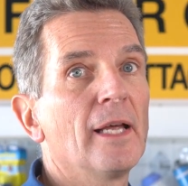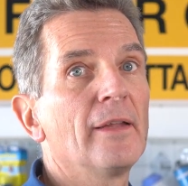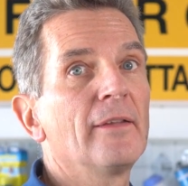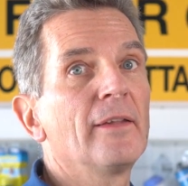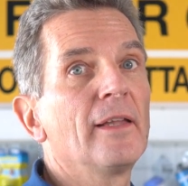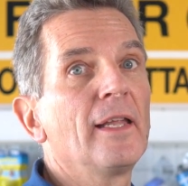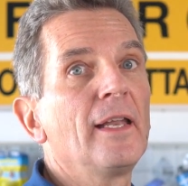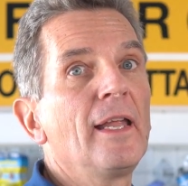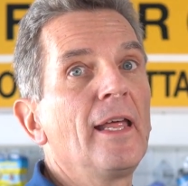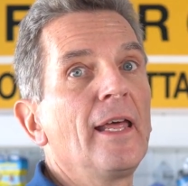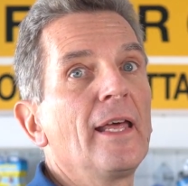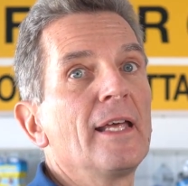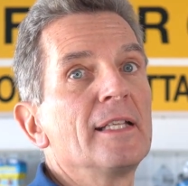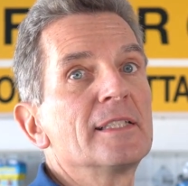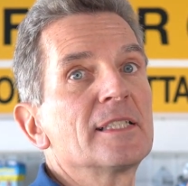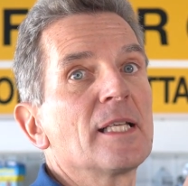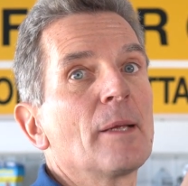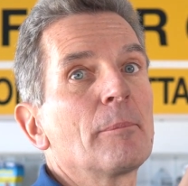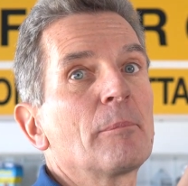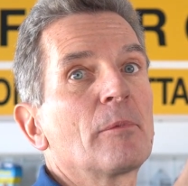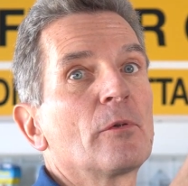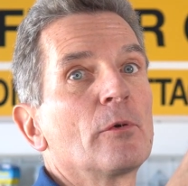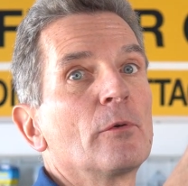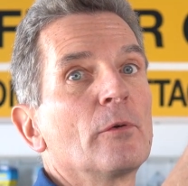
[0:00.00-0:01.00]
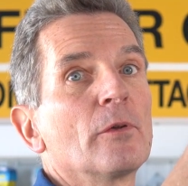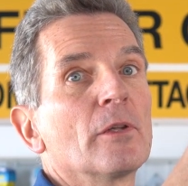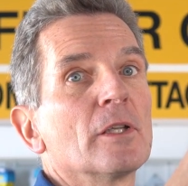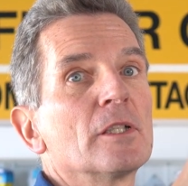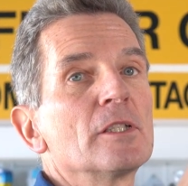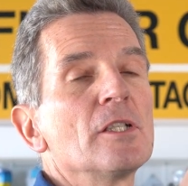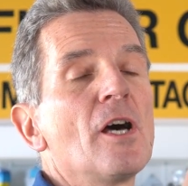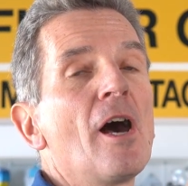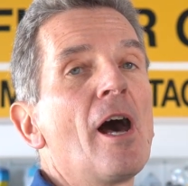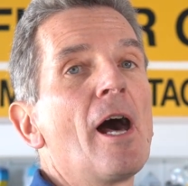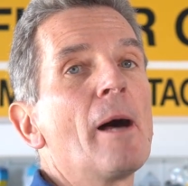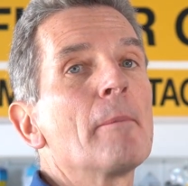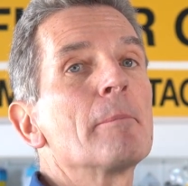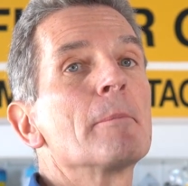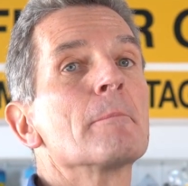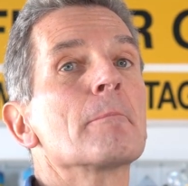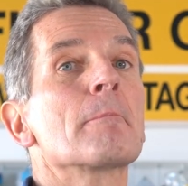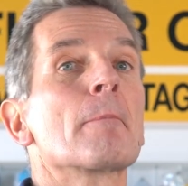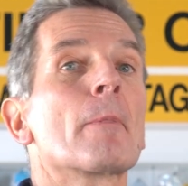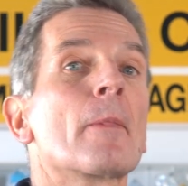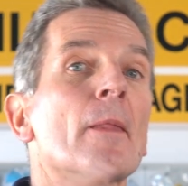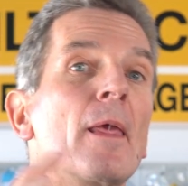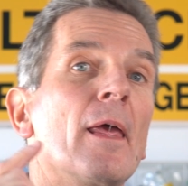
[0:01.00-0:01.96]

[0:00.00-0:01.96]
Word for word: and then heads up through the top,